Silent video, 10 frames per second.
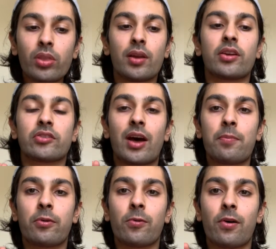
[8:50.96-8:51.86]
an
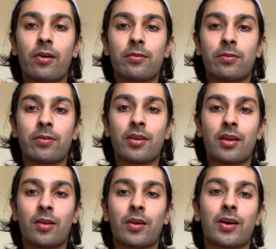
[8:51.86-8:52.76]
example of
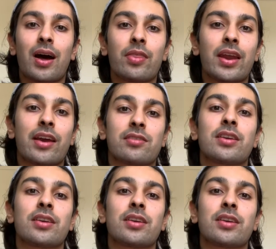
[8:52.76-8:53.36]
the guy that actually